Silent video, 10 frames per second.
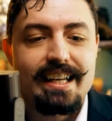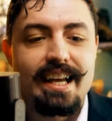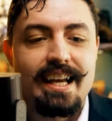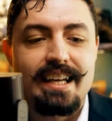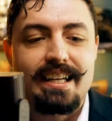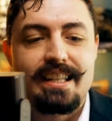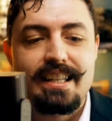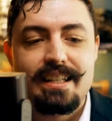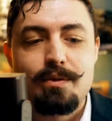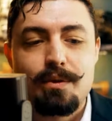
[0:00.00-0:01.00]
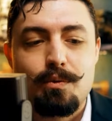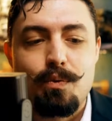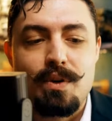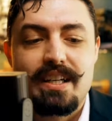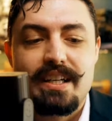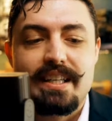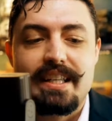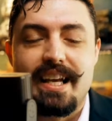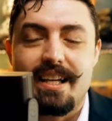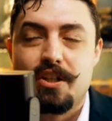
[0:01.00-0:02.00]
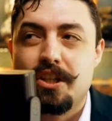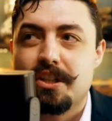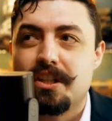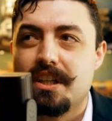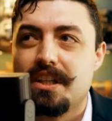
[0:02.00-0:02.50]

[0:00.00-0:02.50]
and this was one that took